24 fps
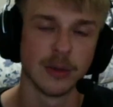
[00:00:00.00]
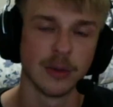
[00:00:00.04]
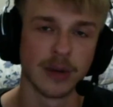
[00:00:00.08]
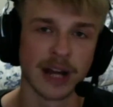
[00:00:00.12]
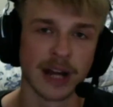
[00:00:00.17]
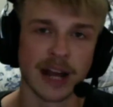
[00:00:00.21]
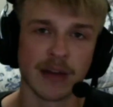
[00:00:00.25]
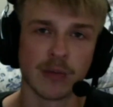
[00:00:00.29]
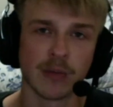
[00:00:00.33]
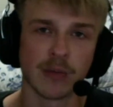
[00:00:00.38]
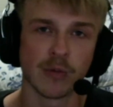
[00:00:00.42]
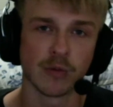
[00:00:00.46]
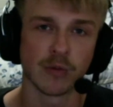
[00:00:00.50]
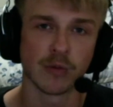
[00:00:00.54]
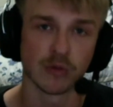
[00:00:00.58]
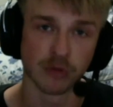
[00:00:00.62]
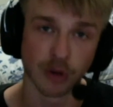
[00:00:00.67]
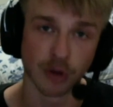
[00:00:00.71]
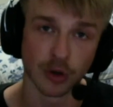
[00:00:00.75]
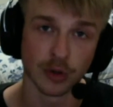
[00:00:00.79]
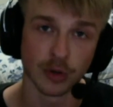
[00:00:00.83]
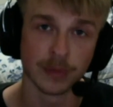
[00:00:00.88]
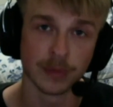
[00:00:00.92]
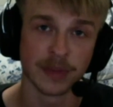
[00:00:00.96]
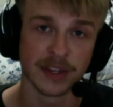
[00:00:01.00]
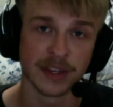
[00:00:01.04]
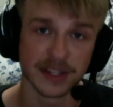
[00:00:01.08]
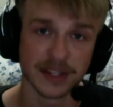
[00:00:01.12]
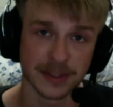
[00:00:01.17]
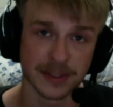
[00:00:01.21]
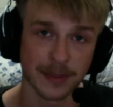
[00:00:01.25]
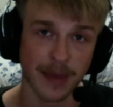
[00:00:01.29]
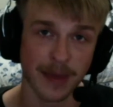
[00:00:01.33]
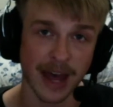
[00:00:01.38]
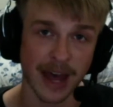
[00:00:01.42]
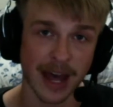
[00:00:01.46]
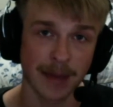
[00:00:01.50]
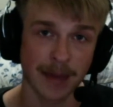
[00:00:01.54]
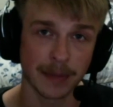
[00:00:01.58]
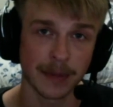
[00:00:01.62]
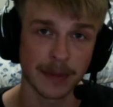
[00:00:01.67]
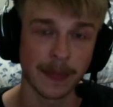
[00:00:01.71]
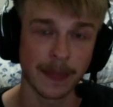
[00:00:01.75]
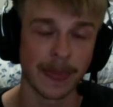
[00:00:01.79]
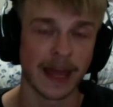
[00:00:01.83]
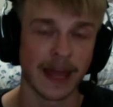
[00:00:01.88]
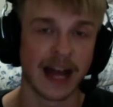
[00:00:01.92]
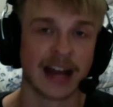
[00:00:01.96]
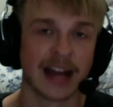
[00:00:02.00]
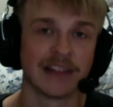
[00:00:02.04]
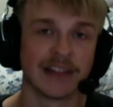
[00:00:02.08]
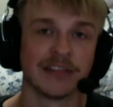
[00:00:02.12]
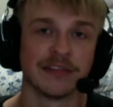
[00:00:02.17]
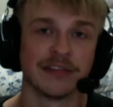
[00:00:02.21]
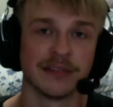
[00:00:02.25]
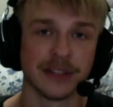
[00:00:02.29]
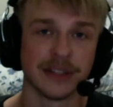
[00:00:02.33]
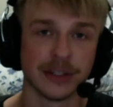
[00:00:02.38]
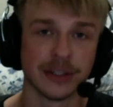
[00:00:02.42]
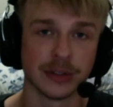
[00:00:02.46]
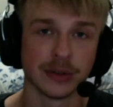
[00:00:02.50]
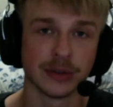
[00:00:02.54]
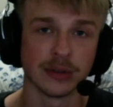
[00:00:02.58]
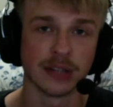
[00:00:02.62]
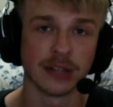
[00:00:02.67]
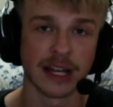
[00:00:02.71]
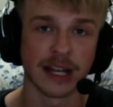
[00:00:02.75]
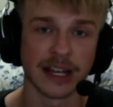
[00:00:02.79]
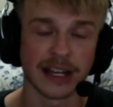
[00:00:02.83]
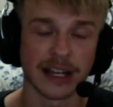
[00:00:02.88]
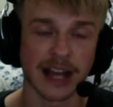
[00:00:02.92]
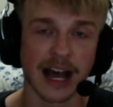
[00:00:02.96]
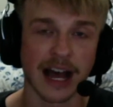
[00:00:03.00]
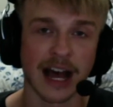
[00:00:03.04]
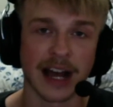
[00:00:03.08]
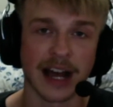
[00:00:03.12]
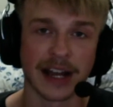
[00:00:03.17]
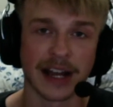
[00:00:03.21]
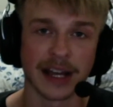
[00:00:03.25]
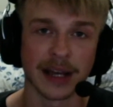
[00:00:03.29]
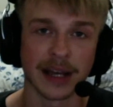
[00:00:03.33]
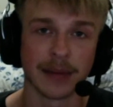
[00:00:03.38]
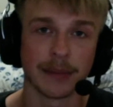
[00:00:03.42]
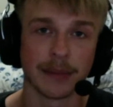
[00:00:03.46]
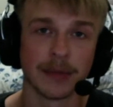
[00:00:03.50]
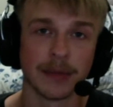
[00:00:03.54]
I roam this map, I feel like I am